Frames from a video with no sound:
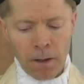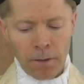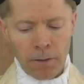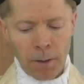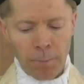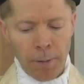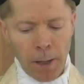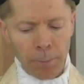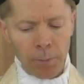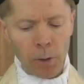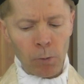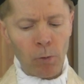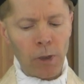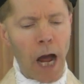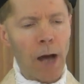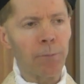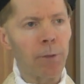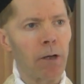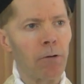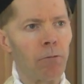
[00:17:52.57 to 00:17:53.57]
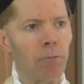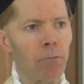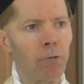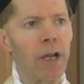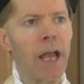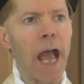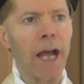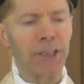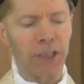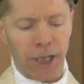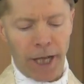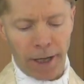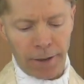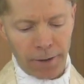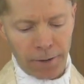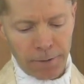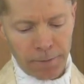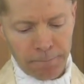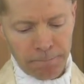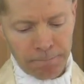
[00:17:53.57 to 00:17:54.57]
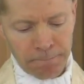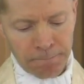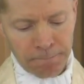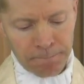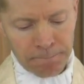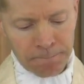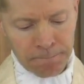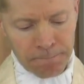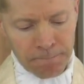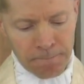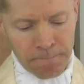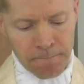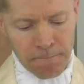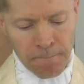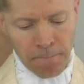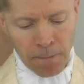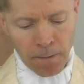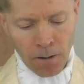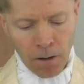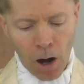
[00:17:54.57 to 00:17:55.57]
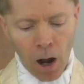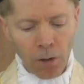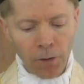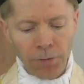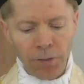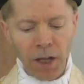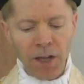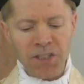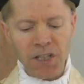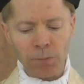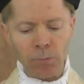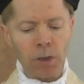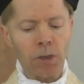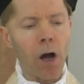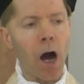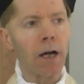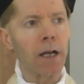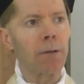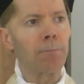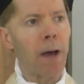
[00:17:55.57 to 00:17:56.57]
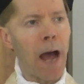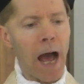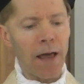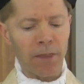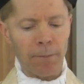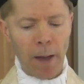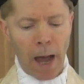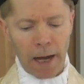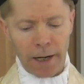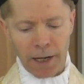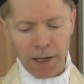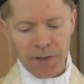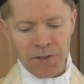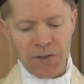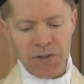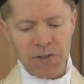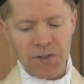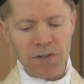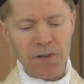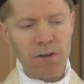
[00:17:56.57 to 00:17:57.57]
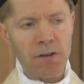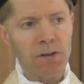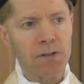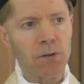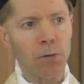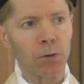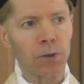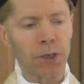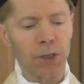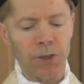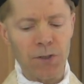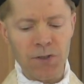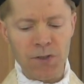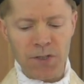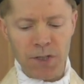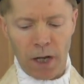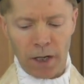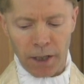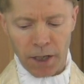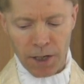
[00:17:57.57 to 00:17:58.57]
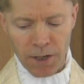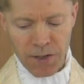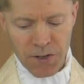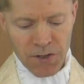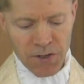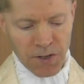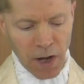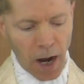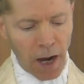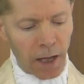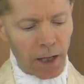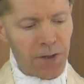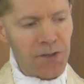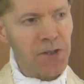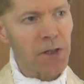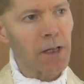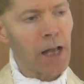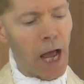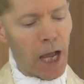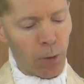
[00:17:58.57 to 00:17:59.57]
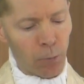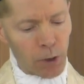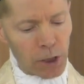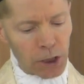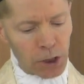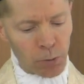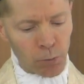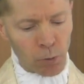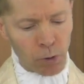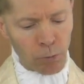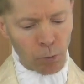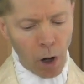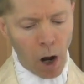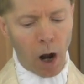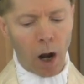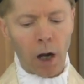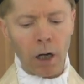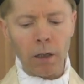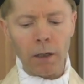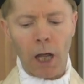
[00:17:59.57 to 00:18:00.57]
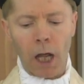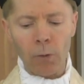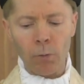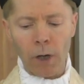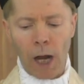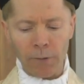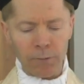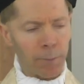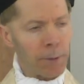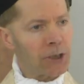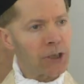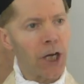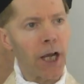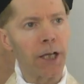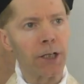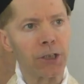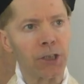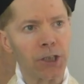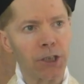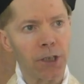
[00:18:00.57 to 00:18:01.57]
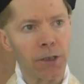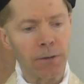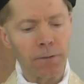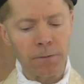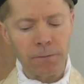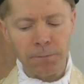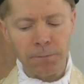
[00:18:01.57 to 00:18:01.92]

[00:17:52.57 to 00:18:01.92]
The people would have to be re-educated. All the things that were taught in mathematics, social studies, science, and language were wrong and would have to be changed.